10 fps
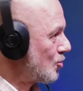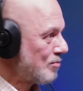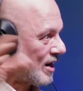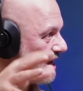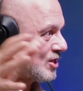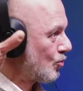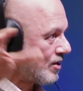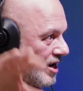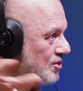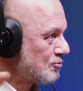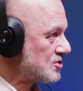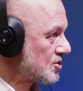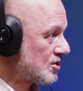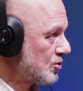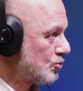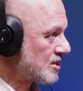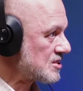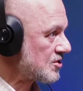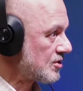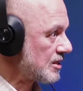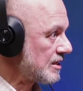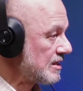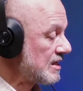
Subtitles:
by anyone either internally or externally.